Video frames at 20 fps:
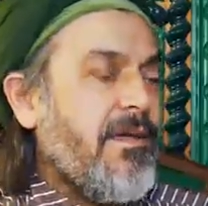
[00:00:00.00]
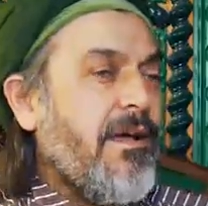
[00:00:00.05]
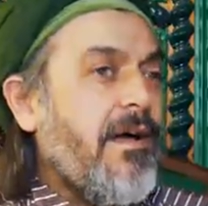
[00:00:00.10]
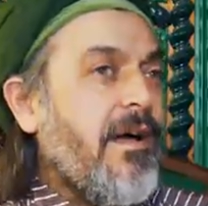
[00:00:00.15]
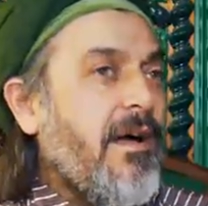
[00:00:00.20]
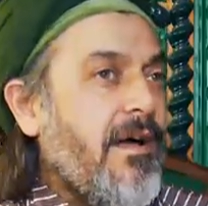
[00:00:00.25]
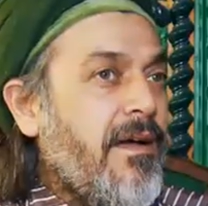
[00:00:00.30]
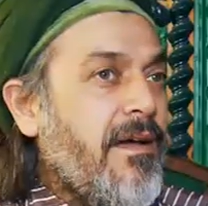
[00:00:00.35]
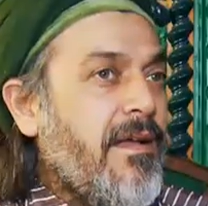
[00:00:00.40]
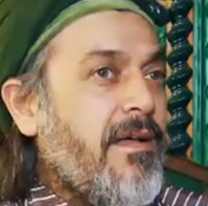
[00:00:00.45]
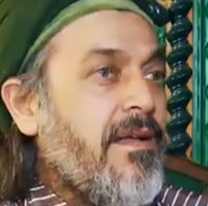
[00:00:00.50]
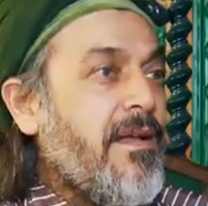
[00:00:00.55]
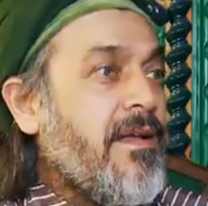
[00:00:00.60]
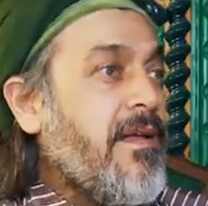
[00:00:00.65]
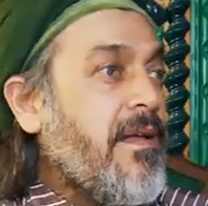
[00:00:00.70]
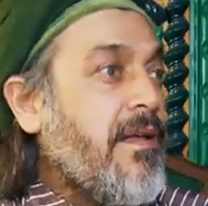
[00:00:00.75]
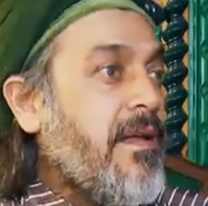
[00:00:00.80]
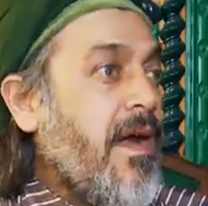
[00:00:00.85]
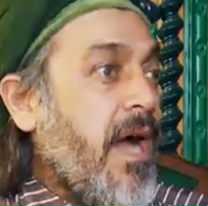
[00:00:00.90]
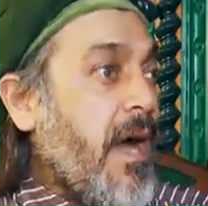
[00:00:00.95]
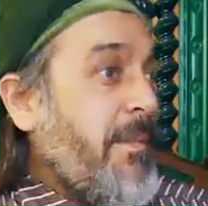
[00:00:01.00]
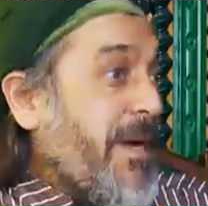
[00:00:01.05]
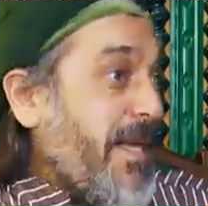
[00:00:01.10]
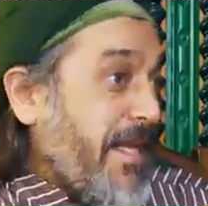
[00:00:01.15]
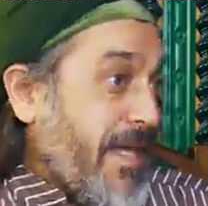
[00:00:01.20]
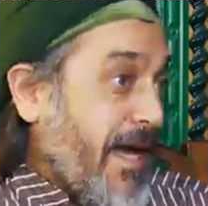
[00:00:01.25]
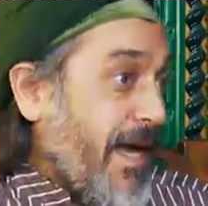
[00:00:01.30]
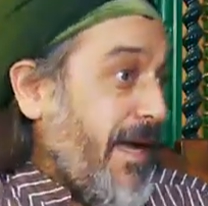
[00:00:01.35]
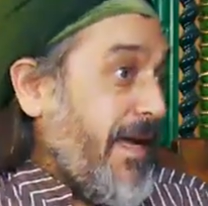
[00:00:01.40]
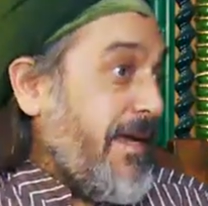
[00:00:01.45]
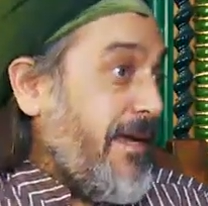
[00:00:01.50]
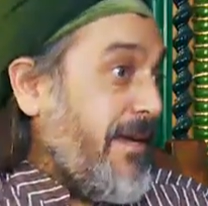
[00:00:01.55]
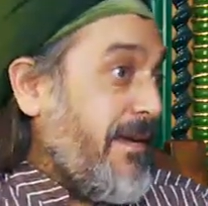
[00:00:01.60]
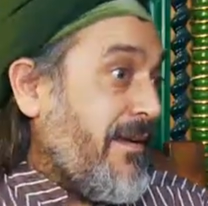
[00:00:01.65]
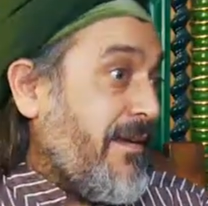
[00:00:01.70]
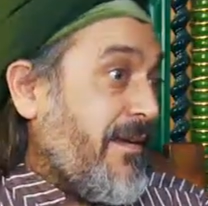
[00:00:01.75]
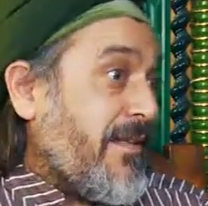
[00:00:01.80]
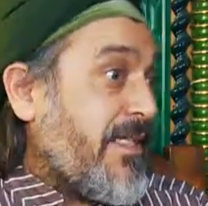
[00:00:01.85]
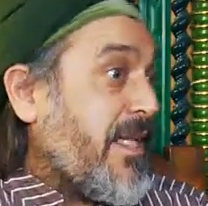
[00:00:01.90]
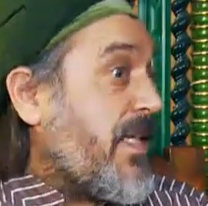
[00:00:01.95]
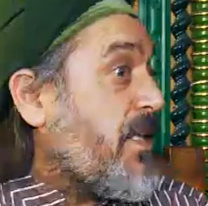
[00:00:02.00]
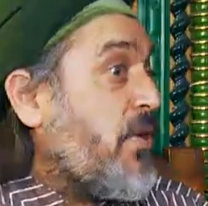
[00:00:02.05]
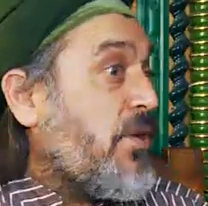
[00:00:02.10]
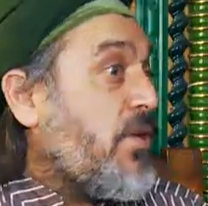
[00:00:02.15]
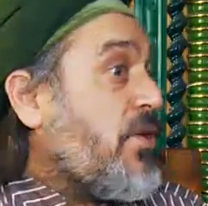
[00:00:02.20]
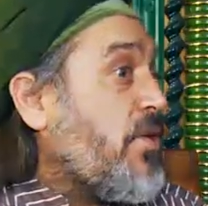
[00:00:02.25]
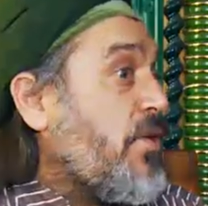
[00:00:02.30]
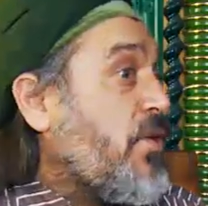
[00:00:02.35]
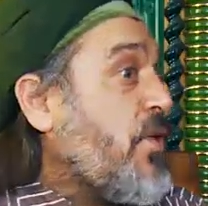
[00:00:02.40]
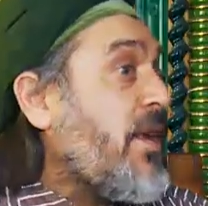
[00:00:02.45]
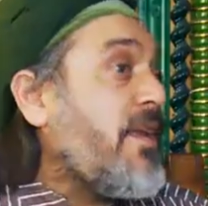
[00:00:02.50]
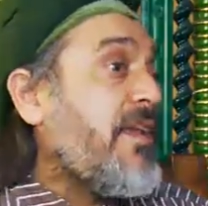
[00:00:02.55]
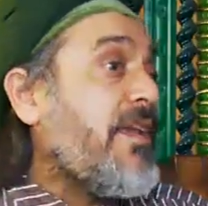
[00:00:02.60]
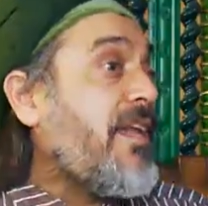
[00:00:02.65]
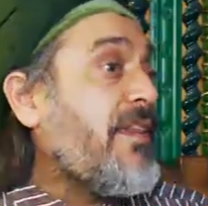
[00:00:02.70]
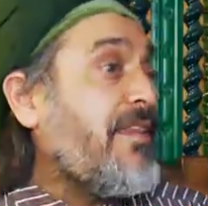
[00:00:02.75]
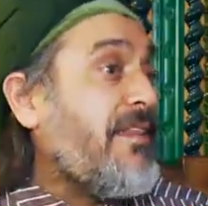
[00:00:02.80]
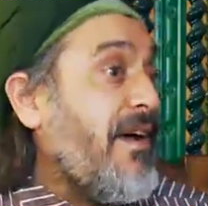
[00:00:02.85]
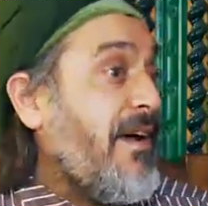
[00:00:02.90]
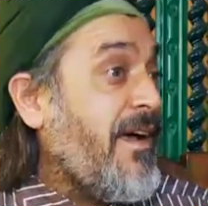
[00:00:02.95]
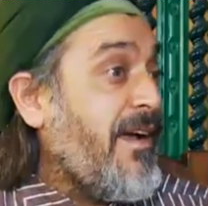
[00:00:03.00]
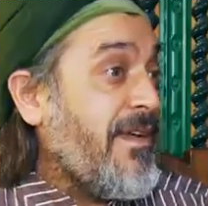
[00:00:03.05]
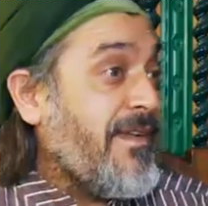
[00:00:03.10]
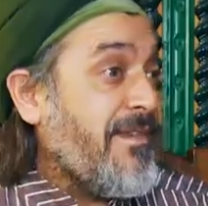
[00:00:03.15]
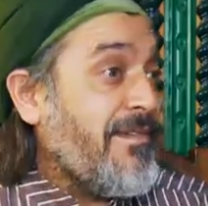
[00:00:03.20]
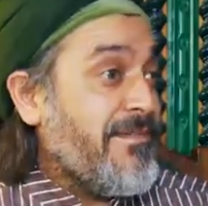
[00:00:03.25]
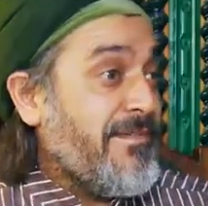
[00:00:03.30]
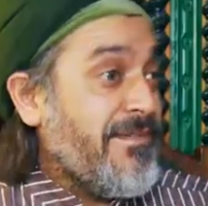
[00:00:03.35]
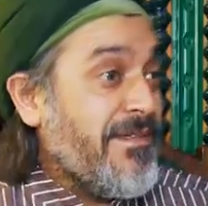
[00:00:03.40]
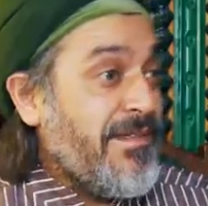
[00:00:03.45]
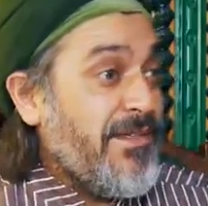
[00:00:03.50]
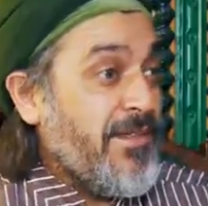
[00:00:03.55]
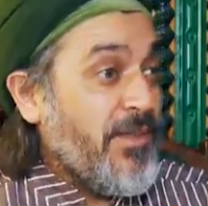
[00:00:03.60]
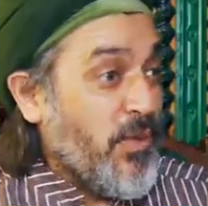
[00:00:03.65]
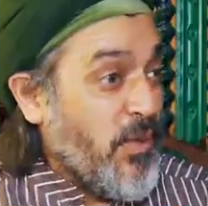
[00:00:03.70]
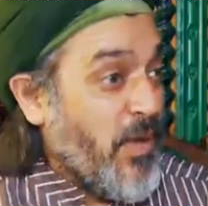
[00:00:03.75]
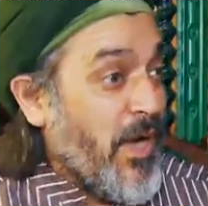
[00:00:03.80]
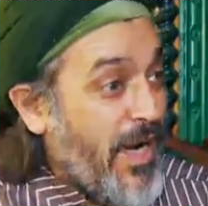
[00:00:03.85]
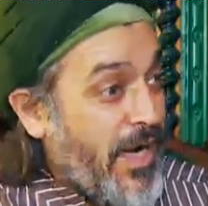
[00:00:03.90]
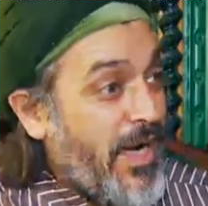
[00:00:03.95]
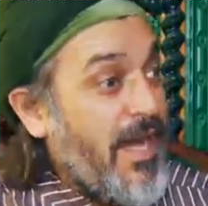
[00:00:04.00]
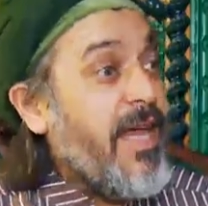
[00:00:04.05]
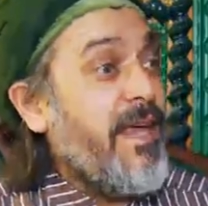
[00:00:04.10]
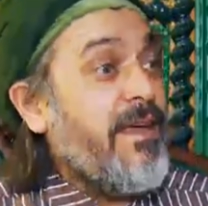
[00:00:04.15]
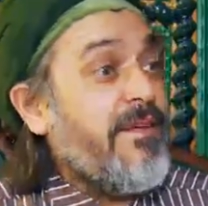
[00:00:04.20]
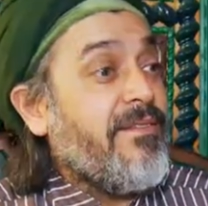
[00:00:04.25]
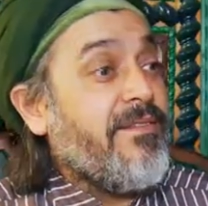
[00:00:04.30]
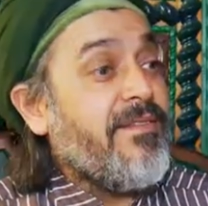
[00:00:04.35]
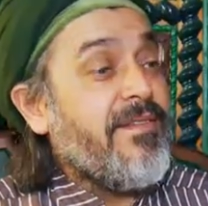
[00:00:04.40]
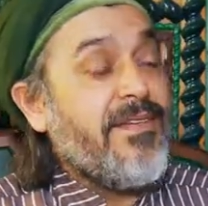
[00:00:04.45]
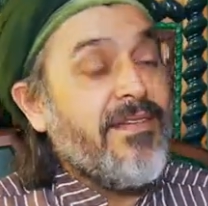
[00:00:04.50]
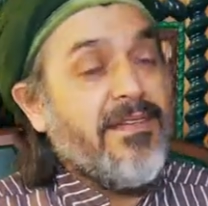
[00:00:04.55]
Am I die? Say, no, no, you are not dying. You are alive.